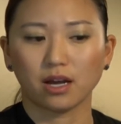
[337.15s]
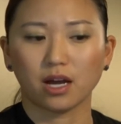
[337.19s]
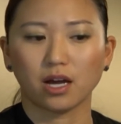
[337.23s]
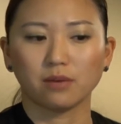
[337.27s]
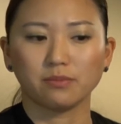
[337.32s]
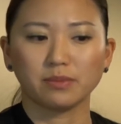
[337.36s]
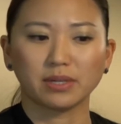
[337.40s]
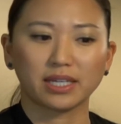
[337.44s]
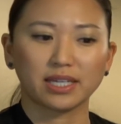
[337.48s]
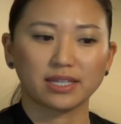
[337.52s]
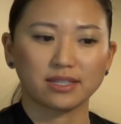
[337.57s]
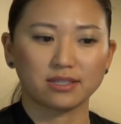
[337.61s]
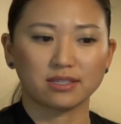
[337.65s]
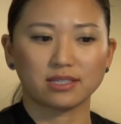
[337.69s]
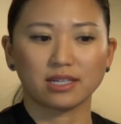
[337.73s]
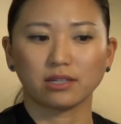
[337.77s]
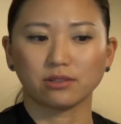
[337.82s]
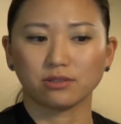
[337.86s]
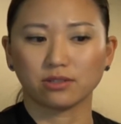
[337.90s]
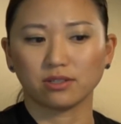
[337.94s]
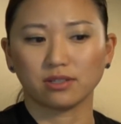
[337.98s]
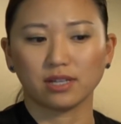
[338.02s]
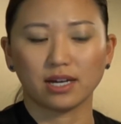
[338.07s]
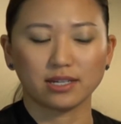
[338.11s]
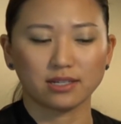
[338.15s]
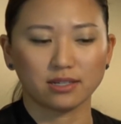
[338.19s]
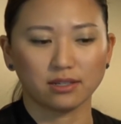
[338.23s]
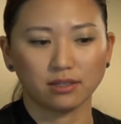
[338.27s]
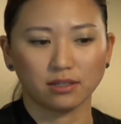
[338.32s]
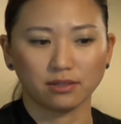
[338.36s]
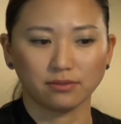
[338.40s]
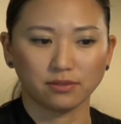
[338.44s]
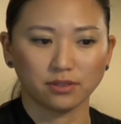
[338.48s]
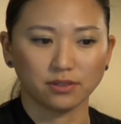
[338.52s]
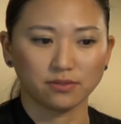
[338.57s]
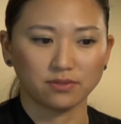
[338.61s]
It gets down to that
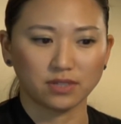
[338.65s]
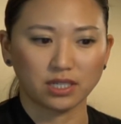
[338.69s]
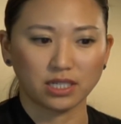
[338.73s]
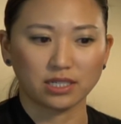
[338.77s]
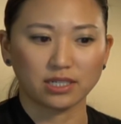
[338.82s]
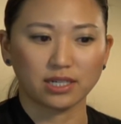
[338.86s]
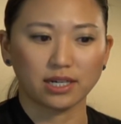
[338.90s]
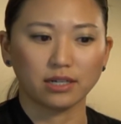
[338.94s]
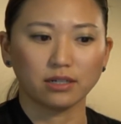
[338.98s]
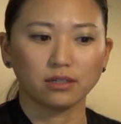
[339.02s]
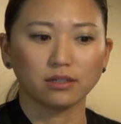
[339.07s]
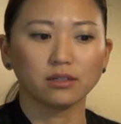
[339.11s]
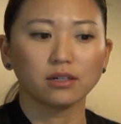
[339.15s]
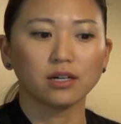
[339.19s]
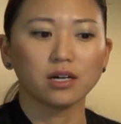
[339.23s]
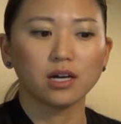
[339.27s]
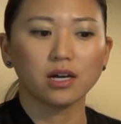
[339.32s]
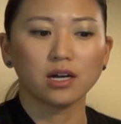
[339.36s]
level of detail.